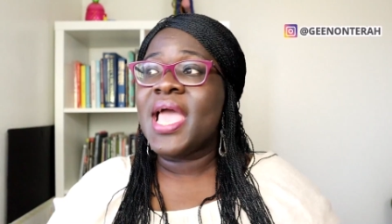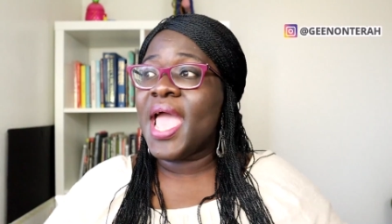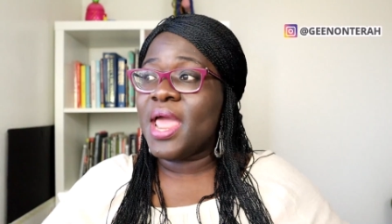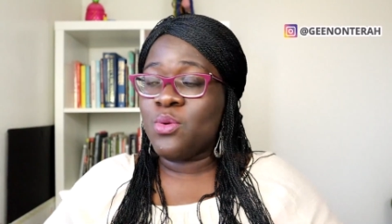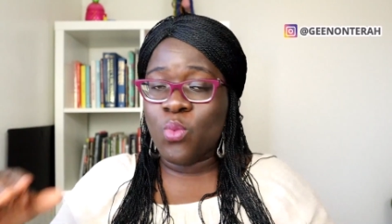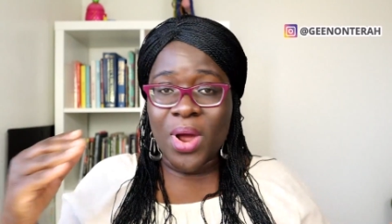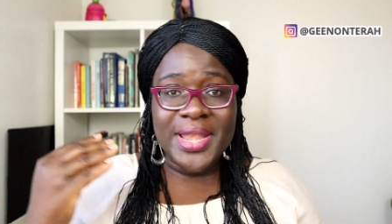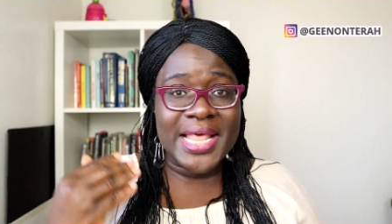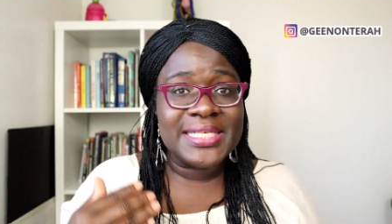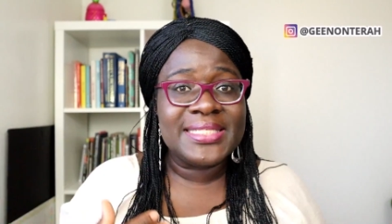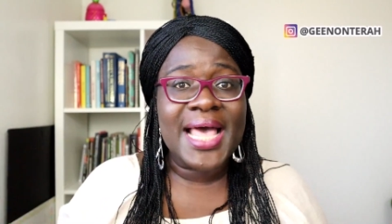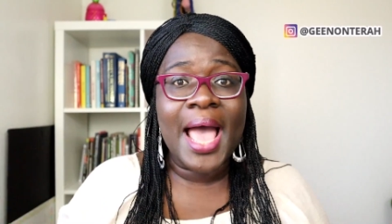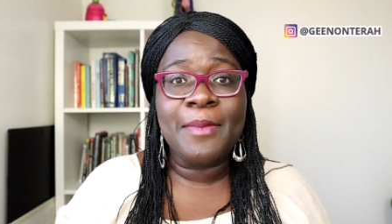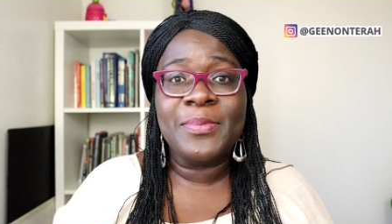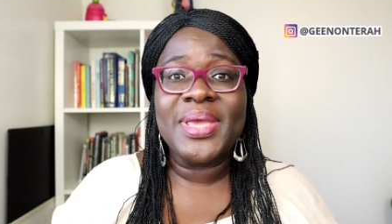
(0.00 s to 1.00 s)
And what does
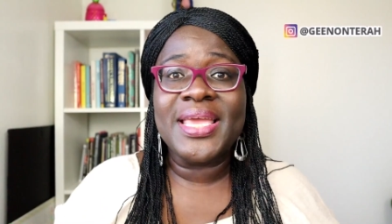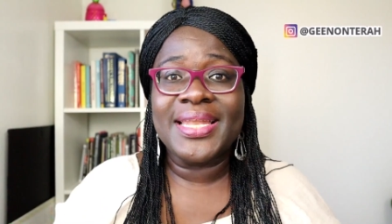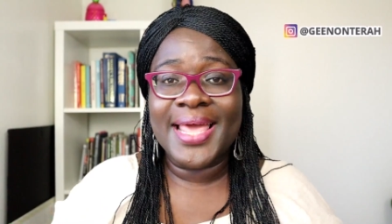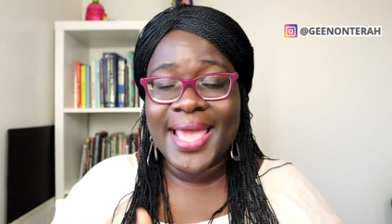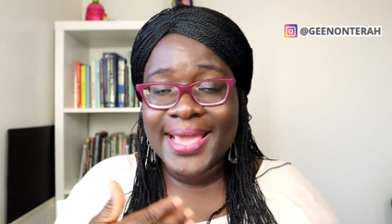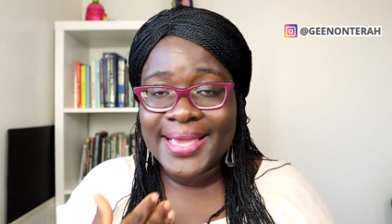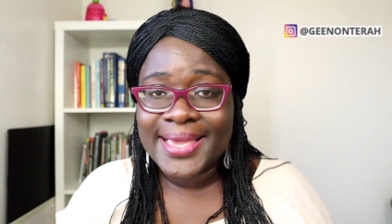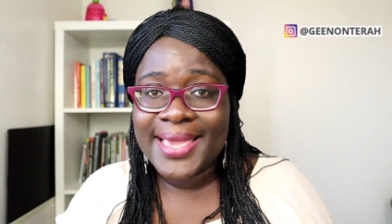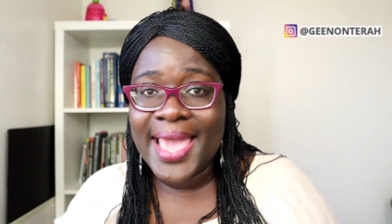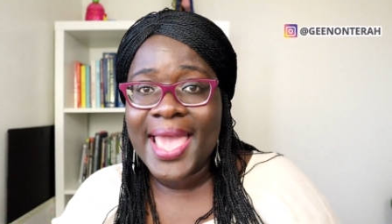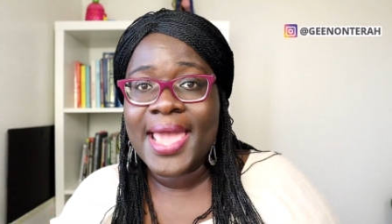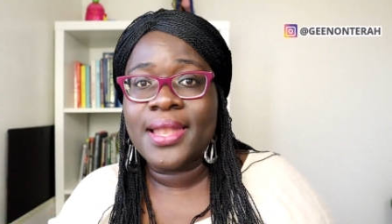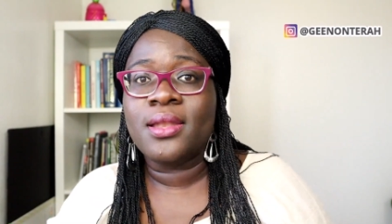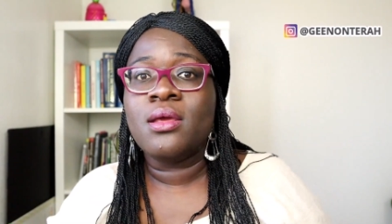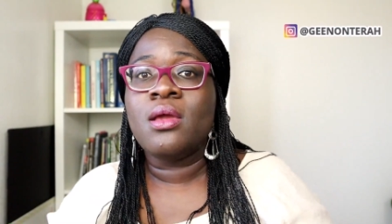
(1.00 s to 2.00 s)
that mean?
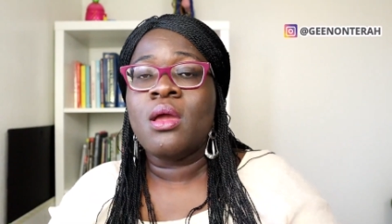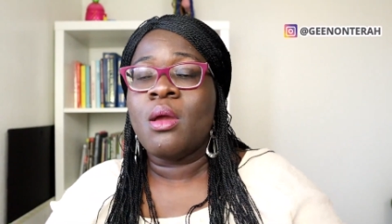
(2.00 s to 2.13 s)
Again,